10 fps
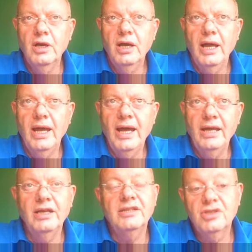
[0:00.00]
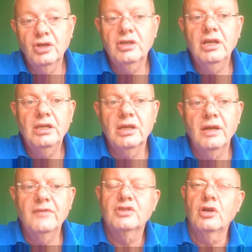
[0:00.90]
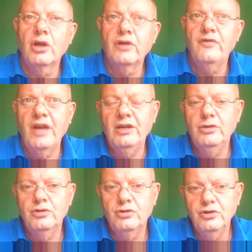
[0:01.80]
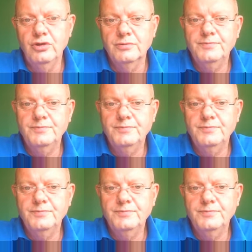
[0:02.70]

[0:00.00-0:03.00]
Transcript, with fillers: and it certainly delivers a lot of value to you.